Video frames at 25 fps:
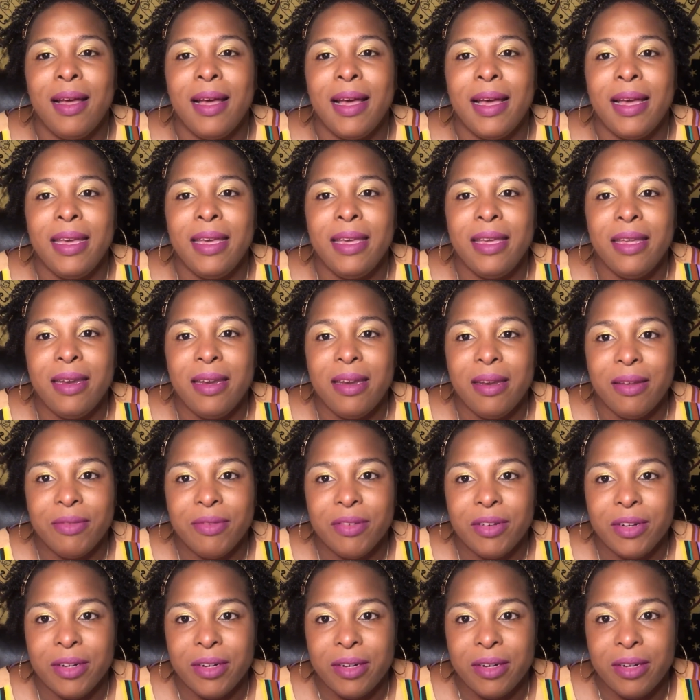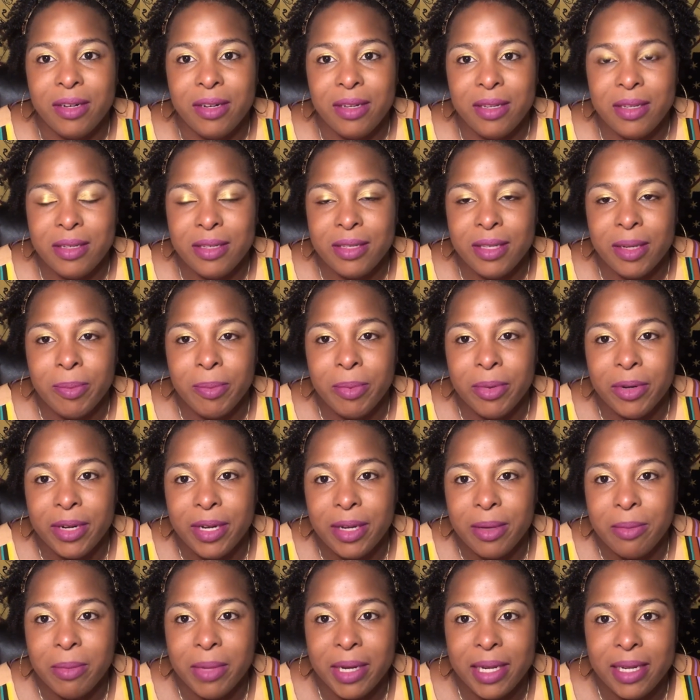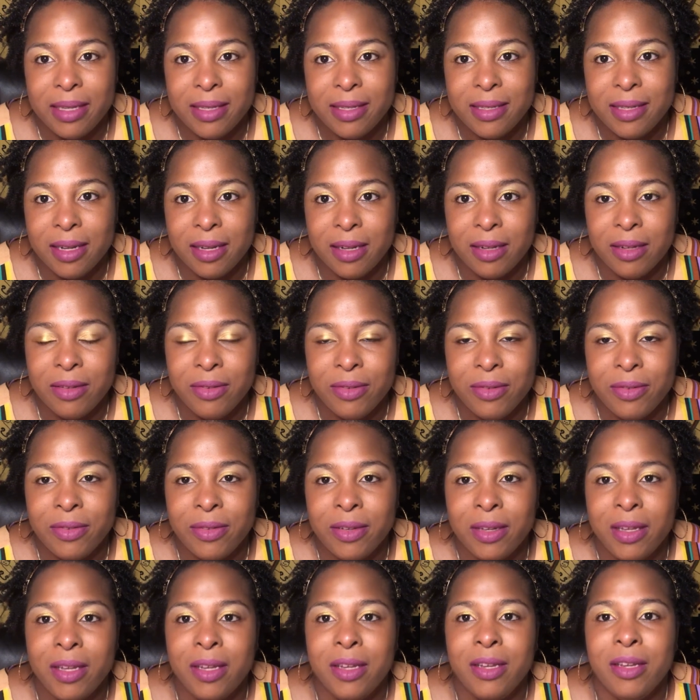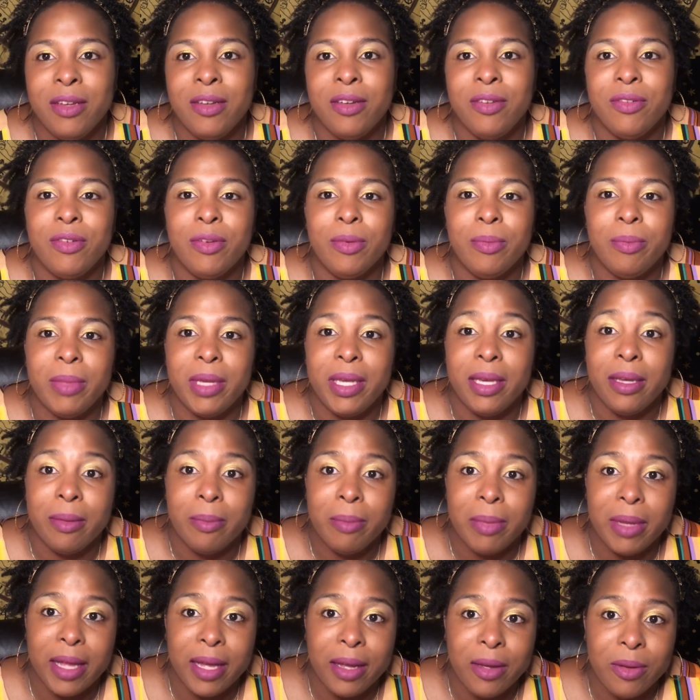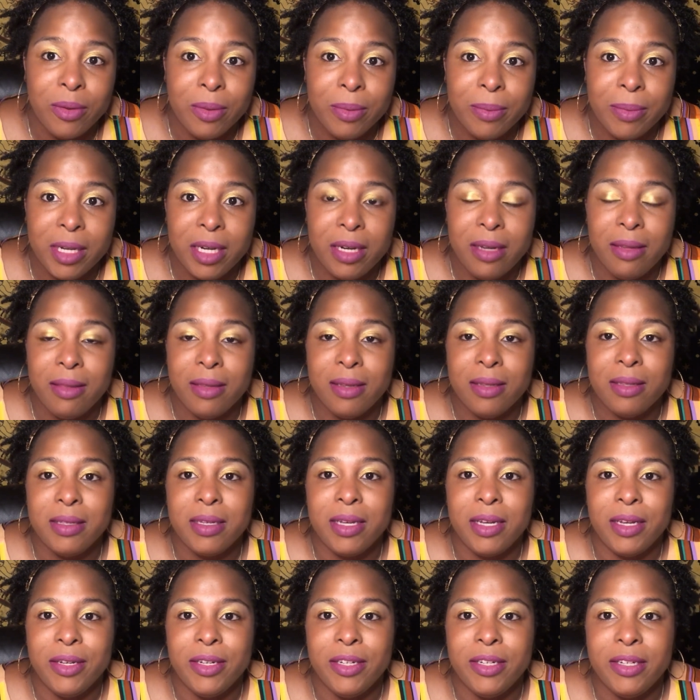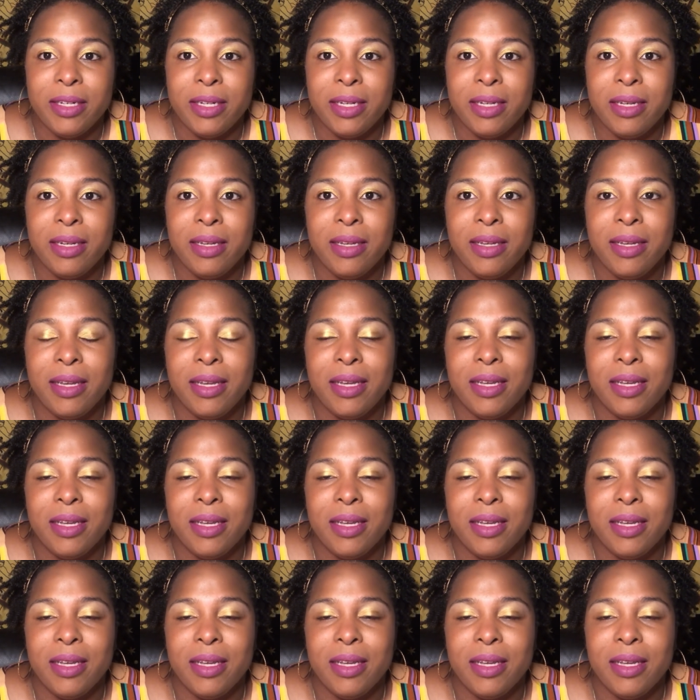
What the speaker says: I can never separate myself from being a Black woman in this country,